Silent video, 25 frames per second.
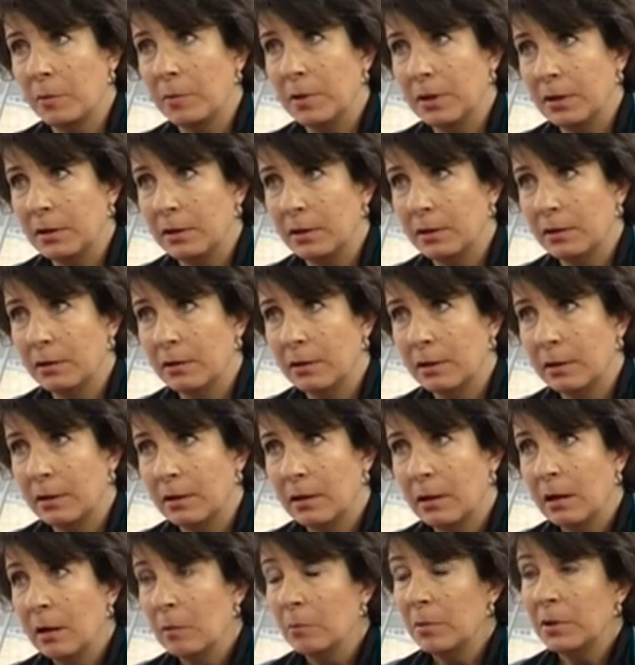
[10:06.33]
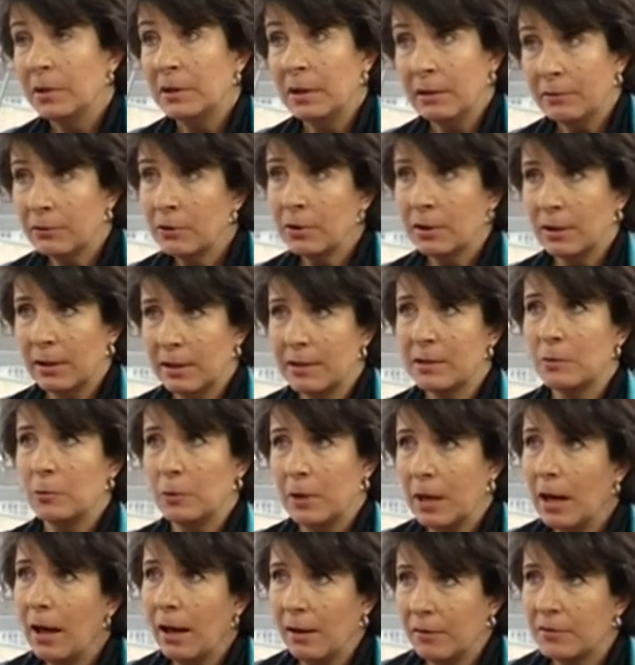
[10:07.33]
opinion, but nevertheless
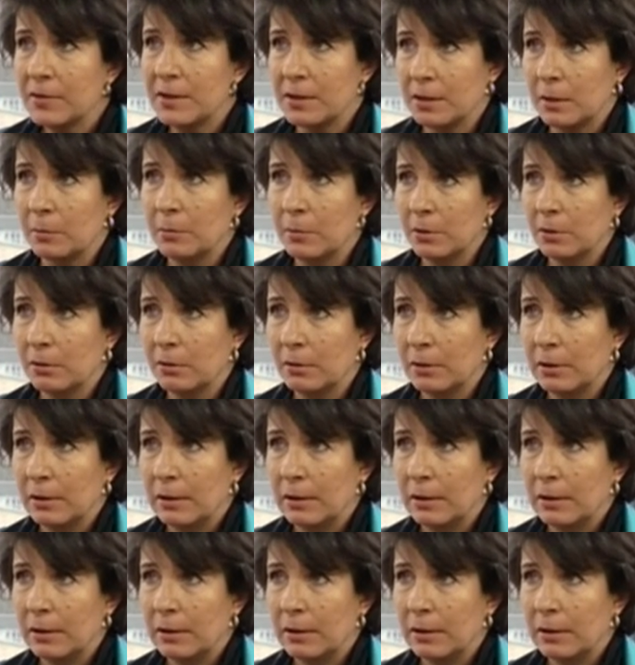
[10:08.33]
we have some,